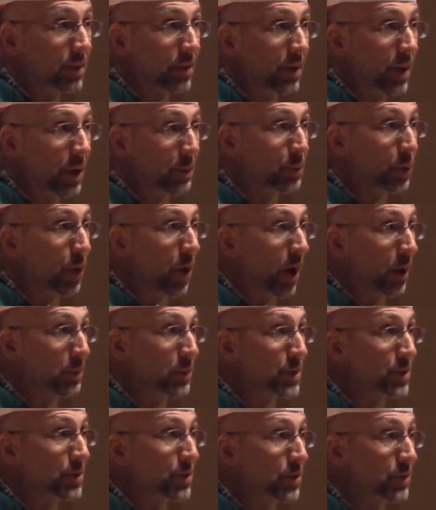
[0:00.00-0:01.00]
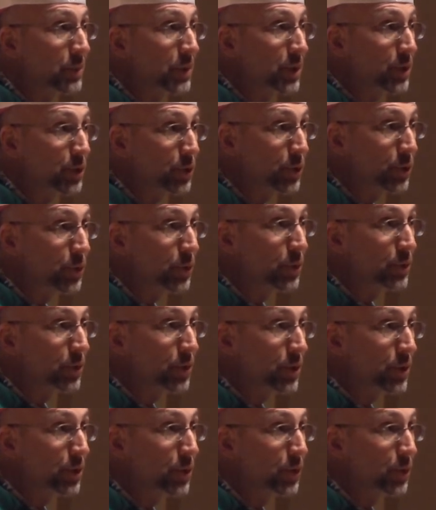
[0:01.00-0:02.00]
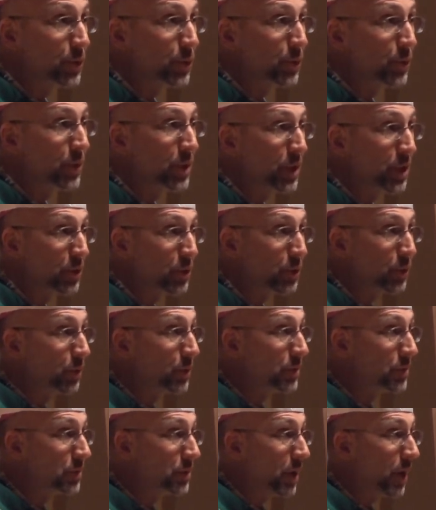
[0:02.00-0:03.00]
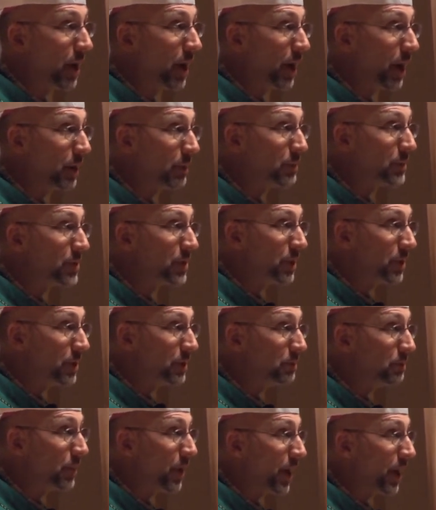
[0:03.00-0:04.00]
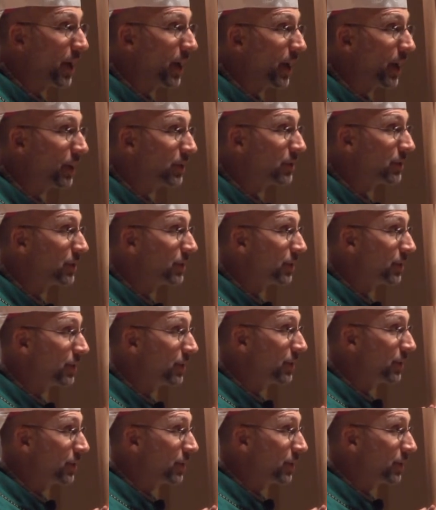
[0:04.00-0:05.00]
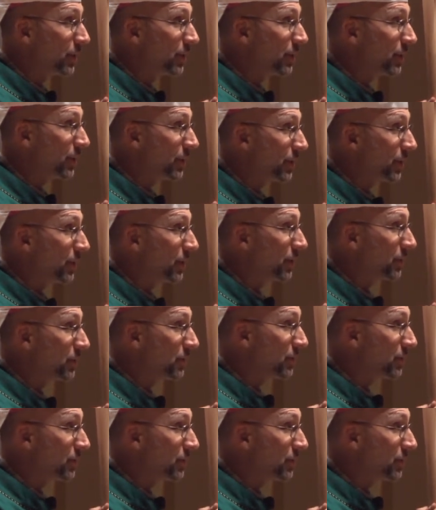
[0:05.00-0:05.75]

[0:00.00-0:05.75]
I promise to be true to you in good times and in bad, in